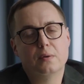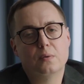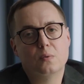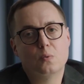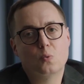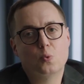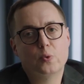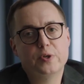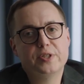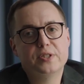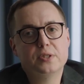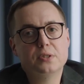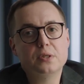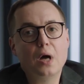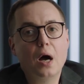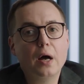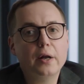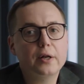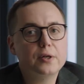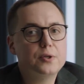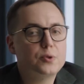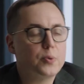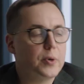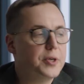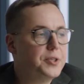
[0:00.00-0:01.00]
We
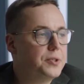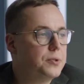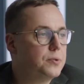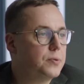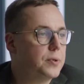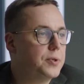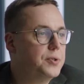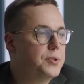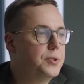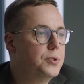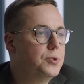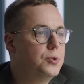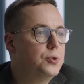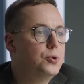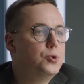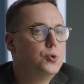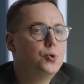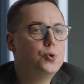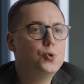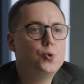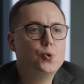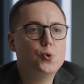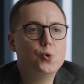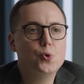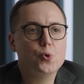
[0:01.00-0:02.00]
started
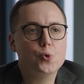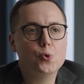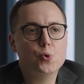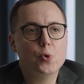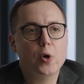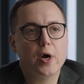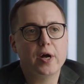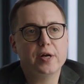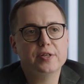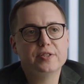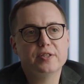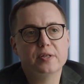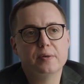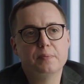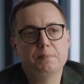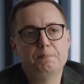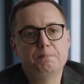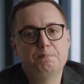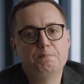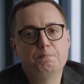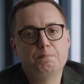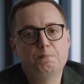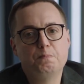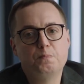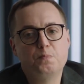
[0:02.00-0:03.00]
2022 as a
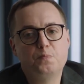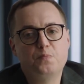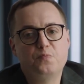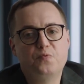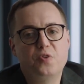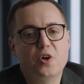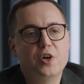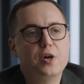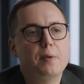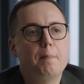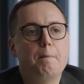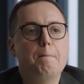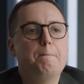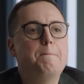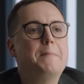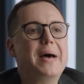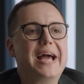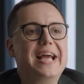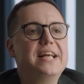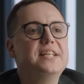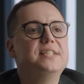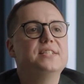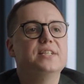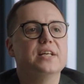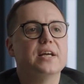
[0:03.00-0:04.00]
very
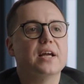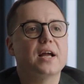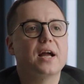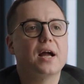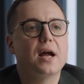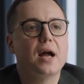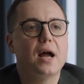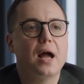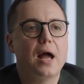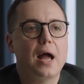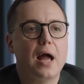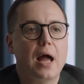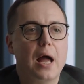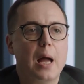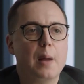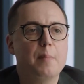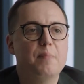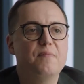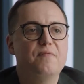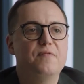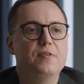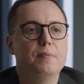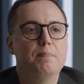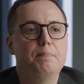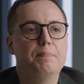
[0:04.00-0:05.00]
basic
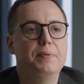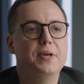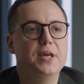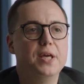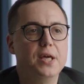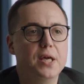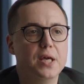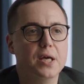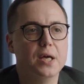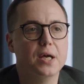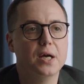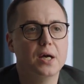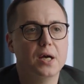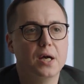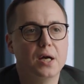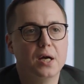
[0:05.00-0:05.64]
MVP.